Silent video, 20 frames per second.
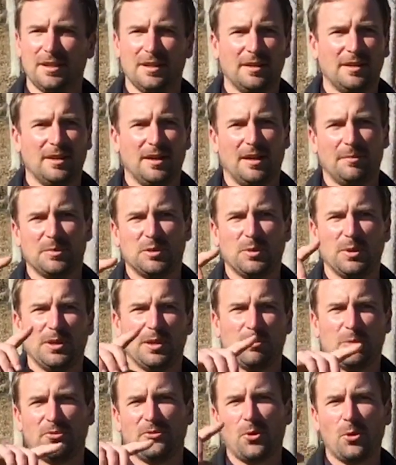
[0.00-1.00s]
between
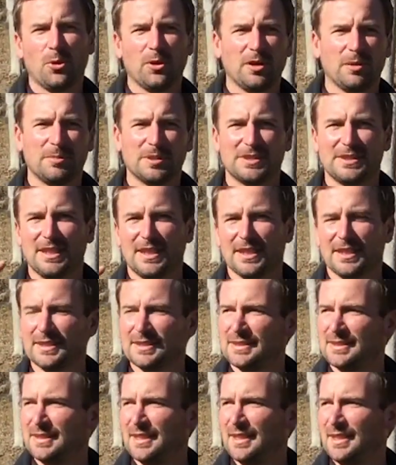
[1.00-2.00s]
number 4 and number
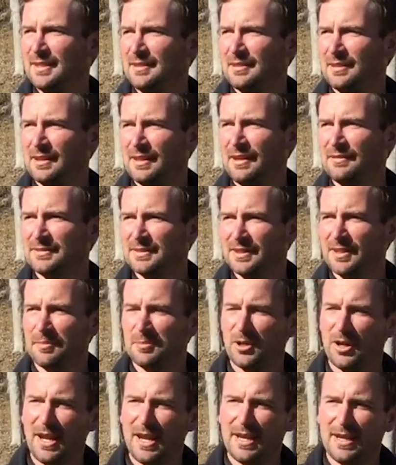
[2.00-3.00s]
6, left of
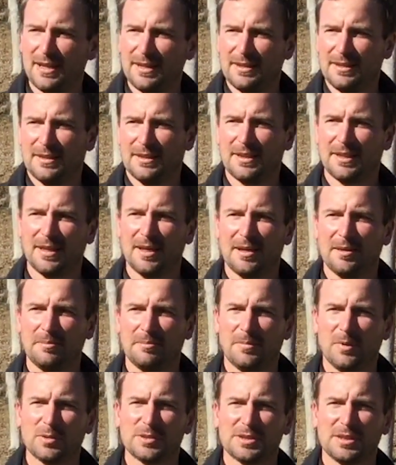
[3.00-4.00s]
number 8.
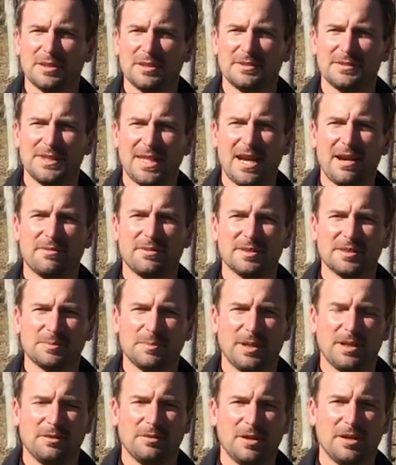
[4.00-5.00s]
Most of the taverns have
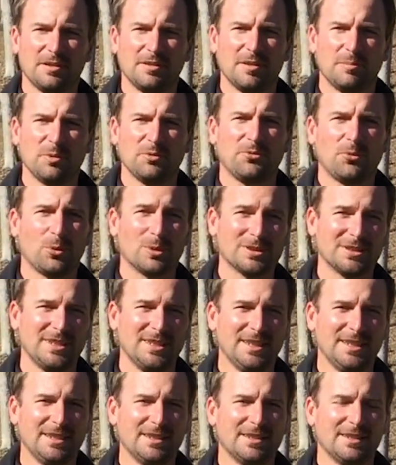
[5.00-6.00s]
been around number
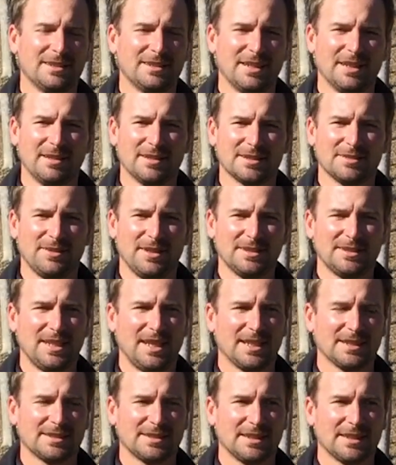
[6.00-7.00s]
14, and that looks
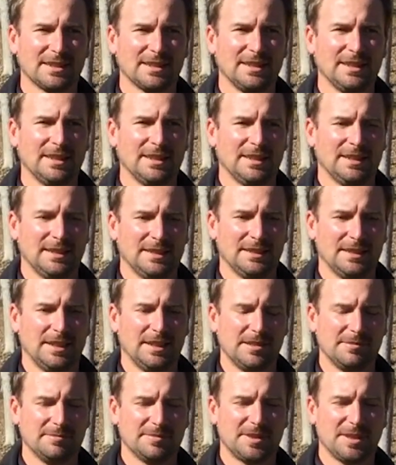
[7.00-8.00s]
fantastic.
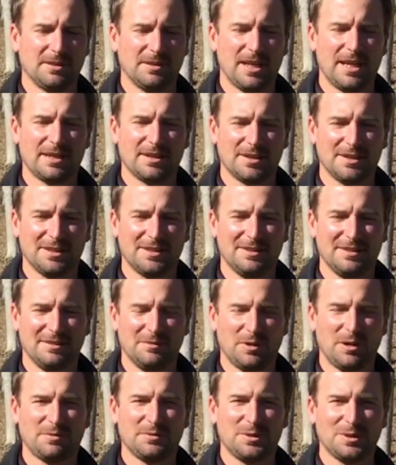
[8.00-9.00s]
We're
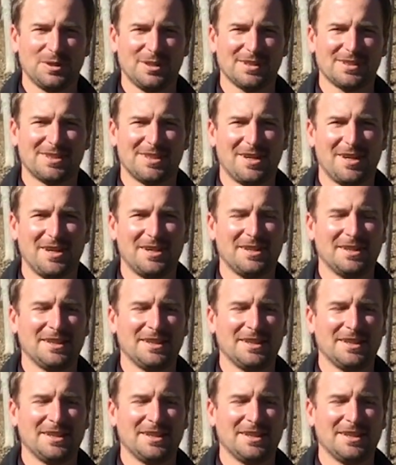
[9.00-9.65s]
off to a good start.